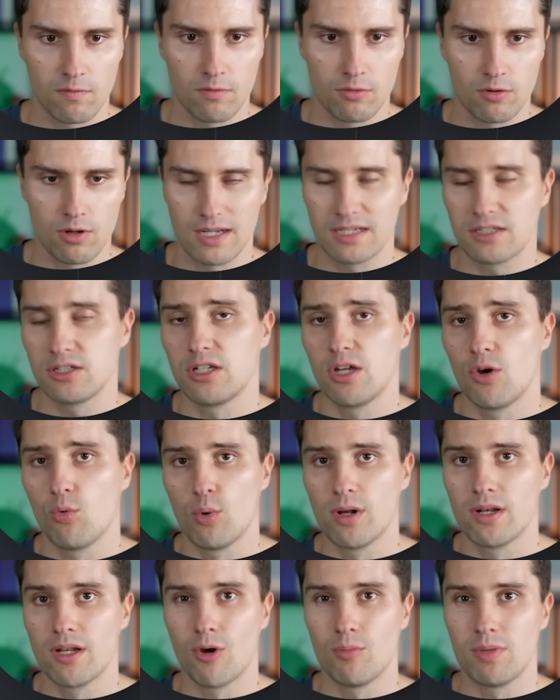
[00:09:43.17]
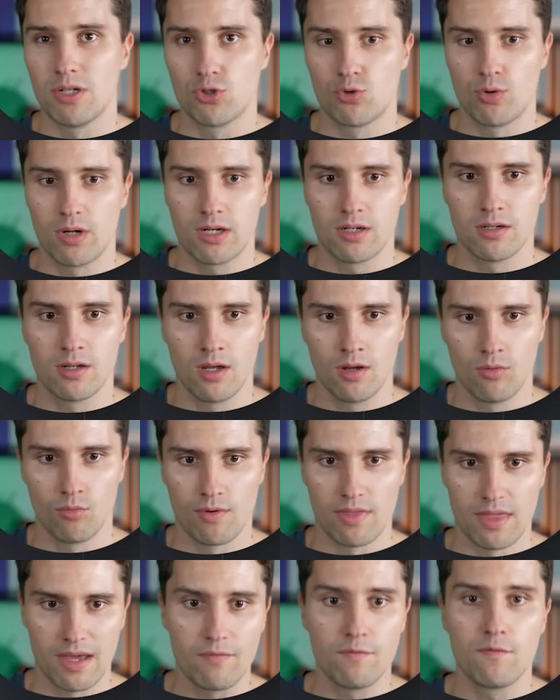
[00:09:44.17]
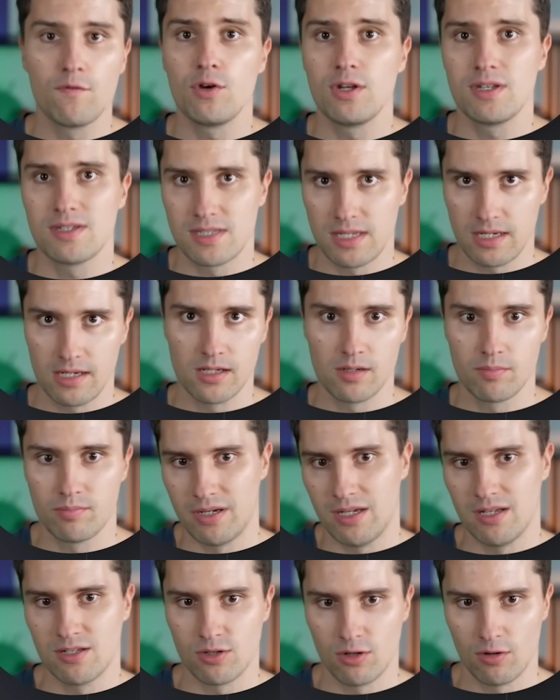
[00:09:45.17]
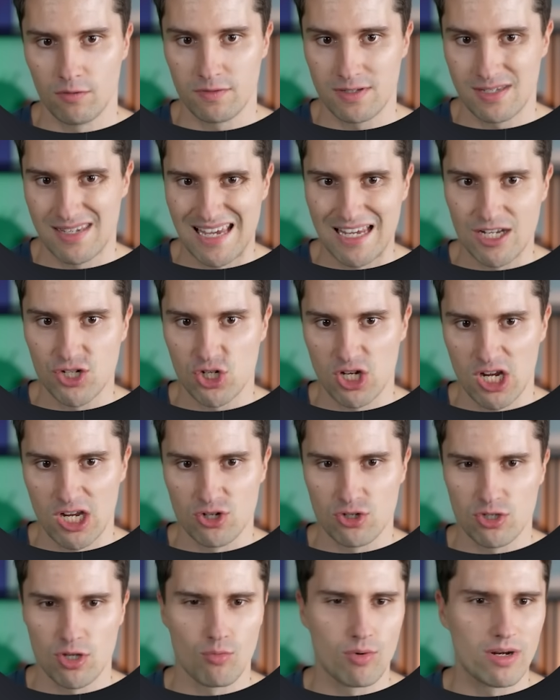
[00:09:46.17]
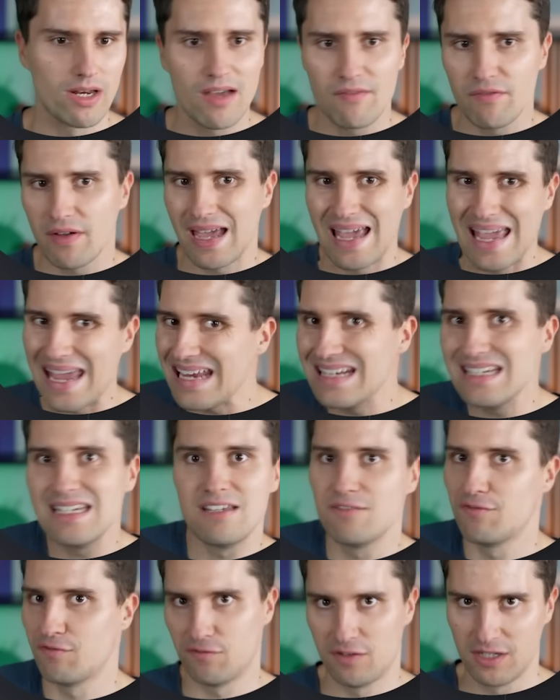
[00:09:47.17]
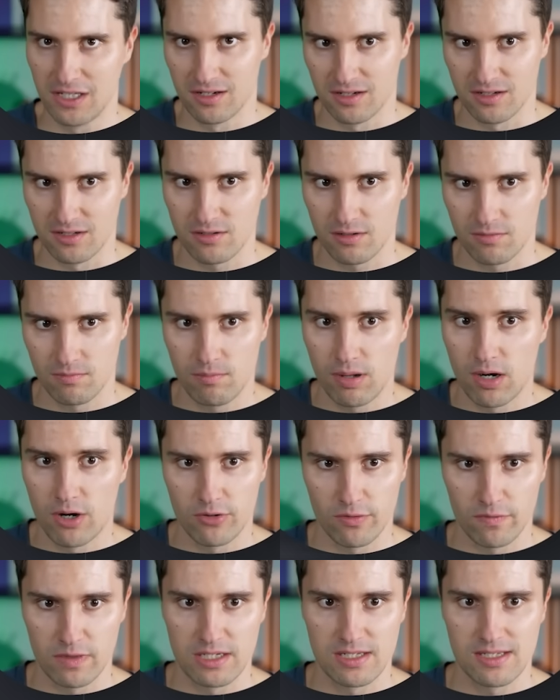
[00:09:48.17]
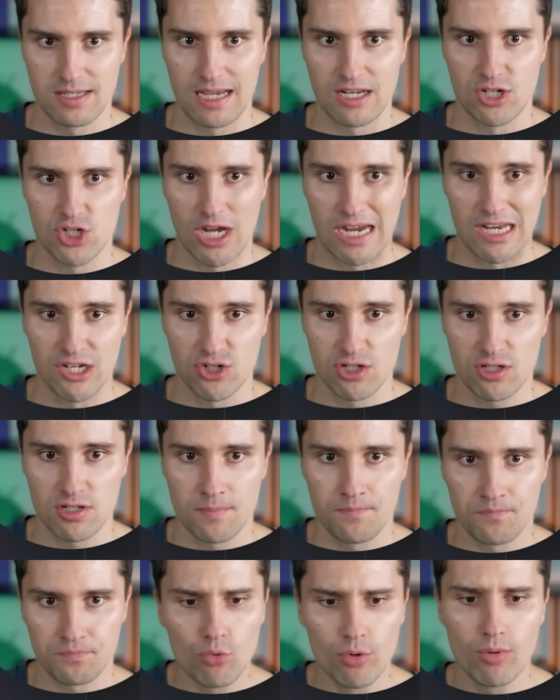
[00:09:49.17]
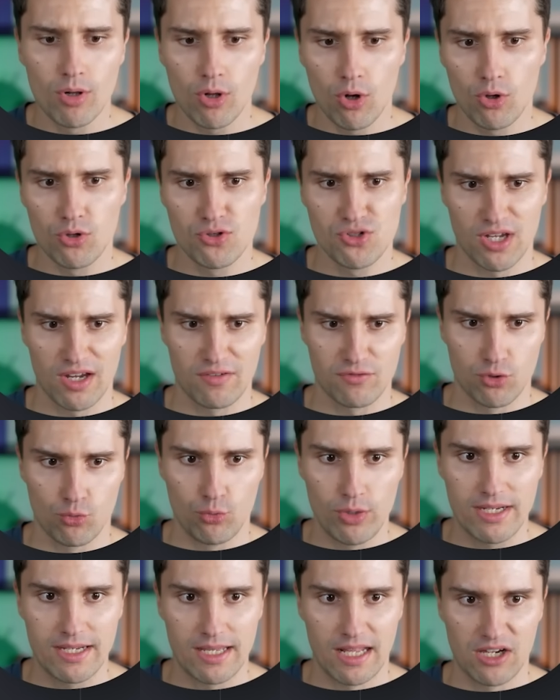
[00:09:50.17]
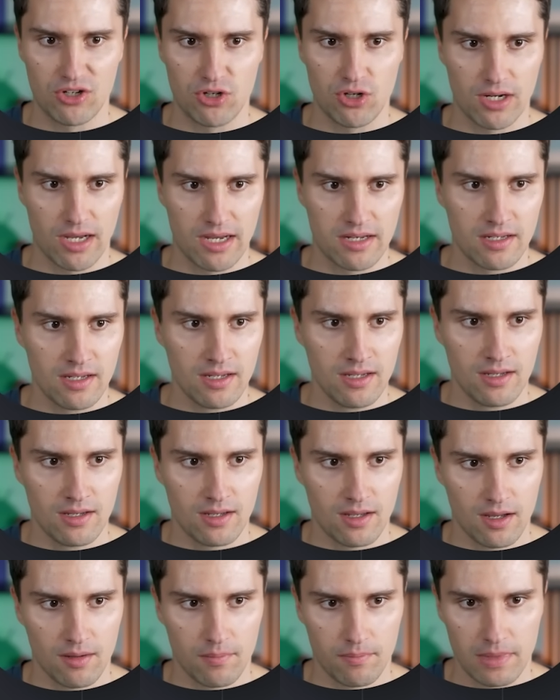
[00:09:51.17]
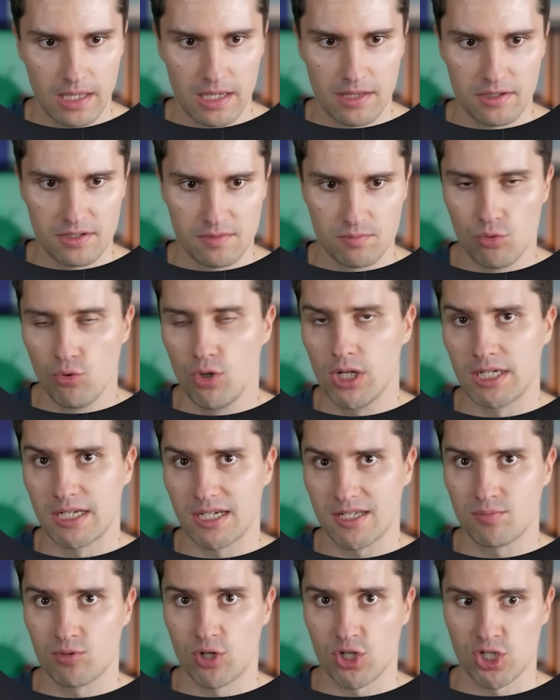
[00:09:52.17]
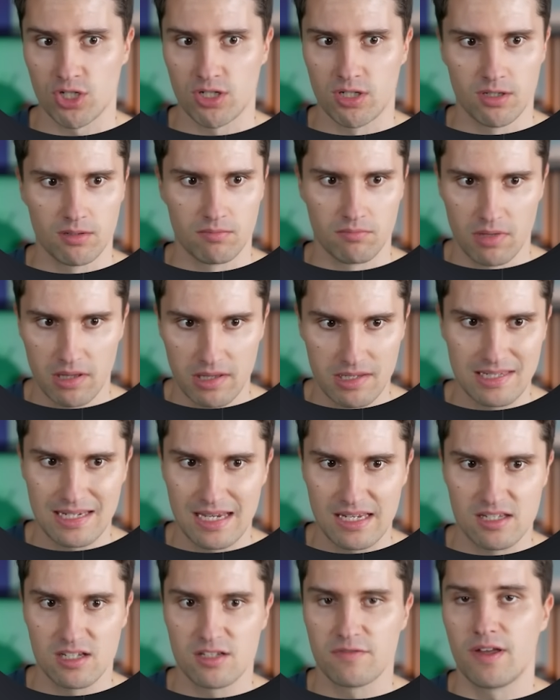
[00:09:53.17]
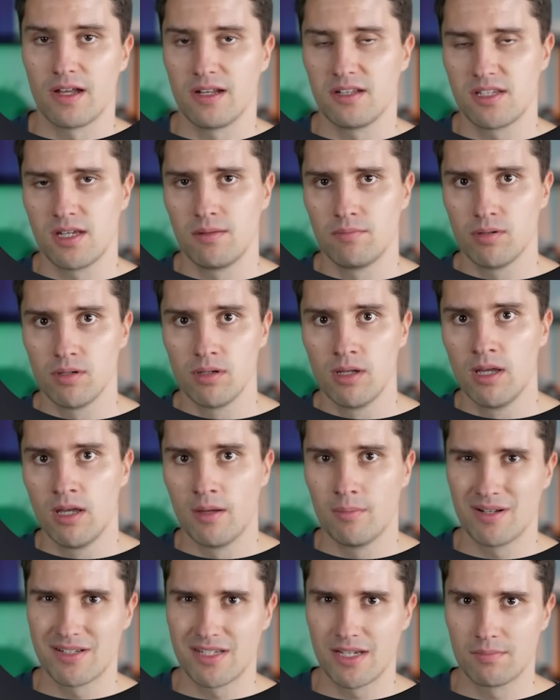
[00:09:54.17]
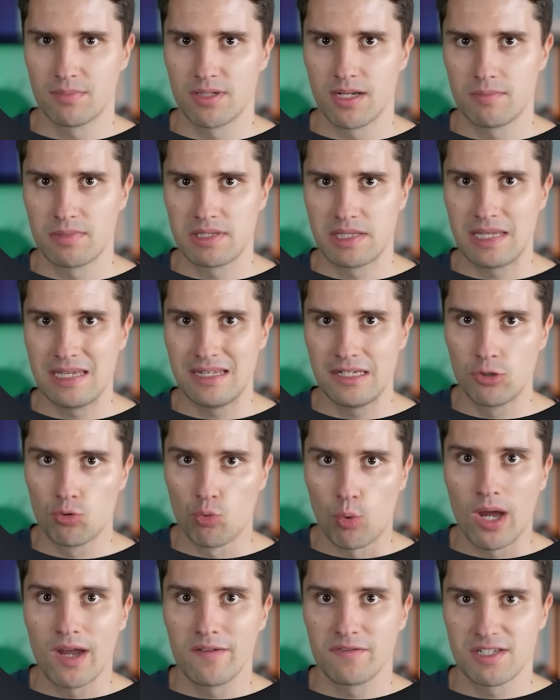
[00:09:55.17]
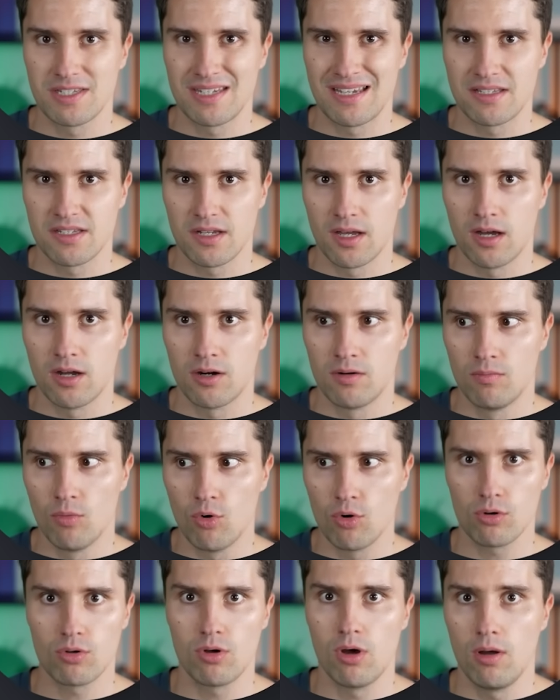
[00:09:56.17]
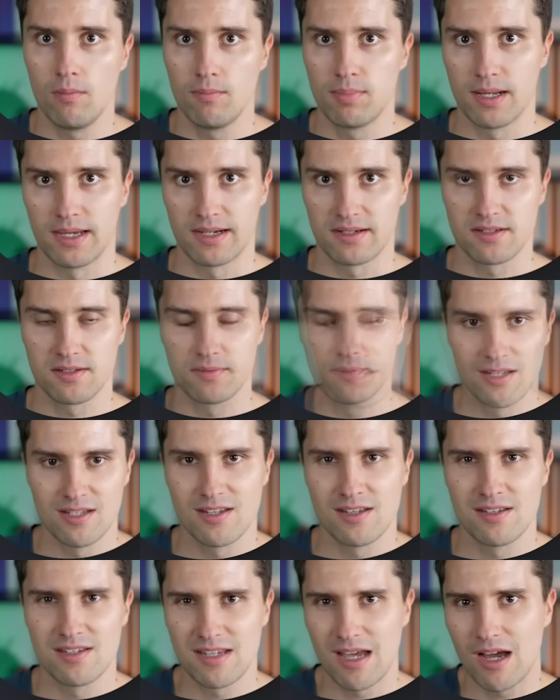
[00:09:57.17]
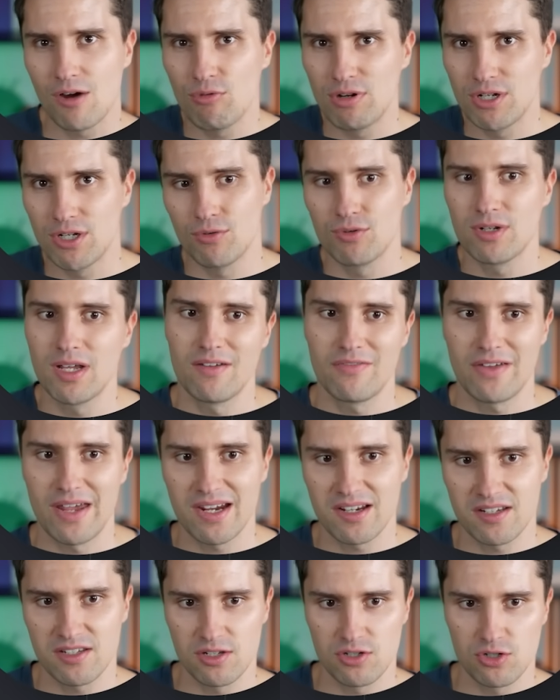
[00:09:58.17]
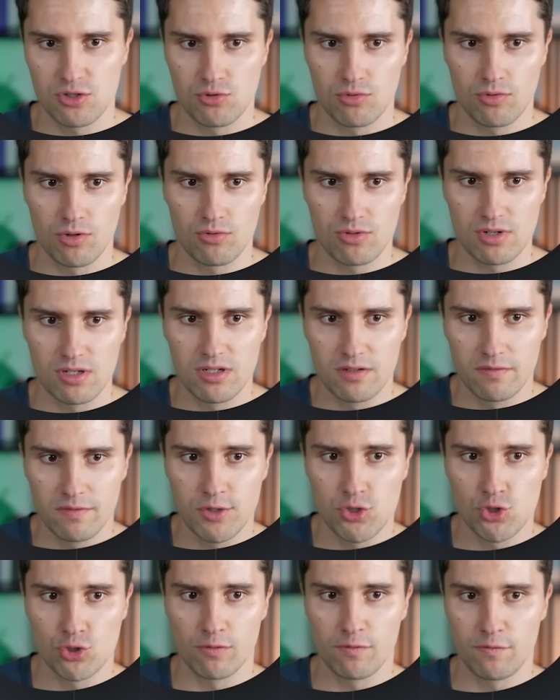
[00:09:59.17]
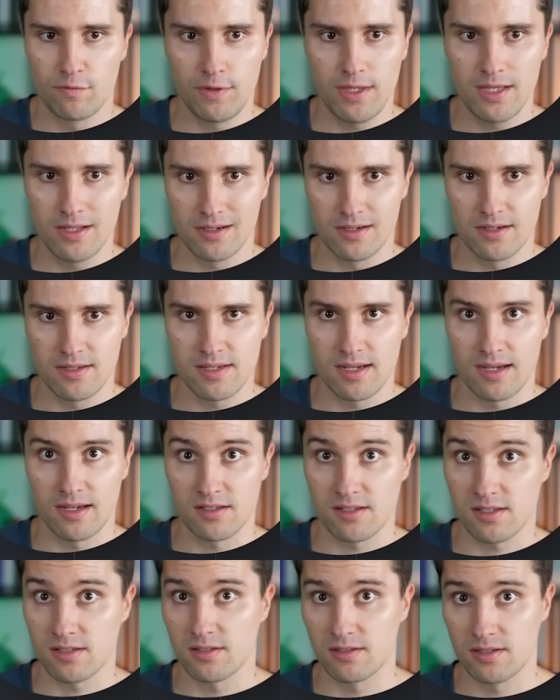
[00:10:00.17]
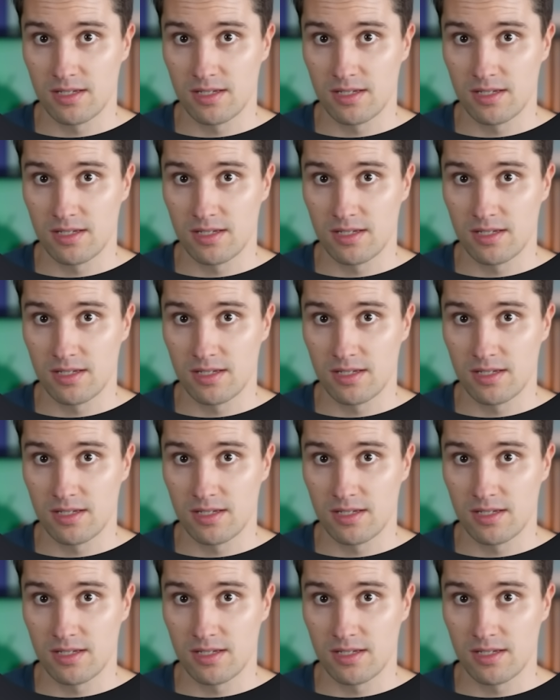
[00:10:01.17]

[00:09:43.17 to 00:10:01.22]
collector here will now be triggered with every single piece of state change. So whenever any field power of the state changes, we will also have to recalculate this Boolean expression here. In this case, it's fairly simple, but sometimes the derived states are more complex. And then now we don't have access to those individual fields as